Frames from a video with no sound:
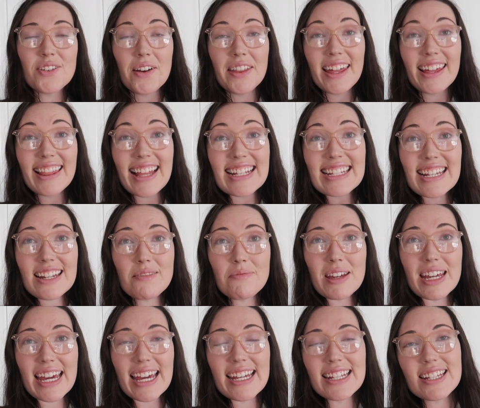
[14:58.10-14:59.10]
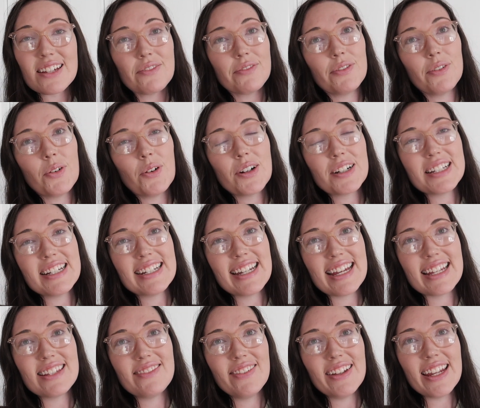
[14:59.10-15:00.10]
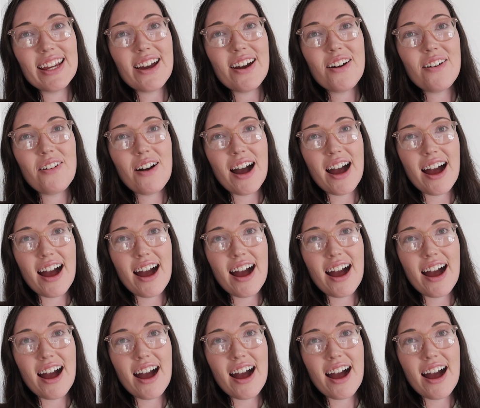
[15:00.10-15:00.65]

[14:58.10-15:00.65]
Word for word: So I think that's gonna be it for today's video.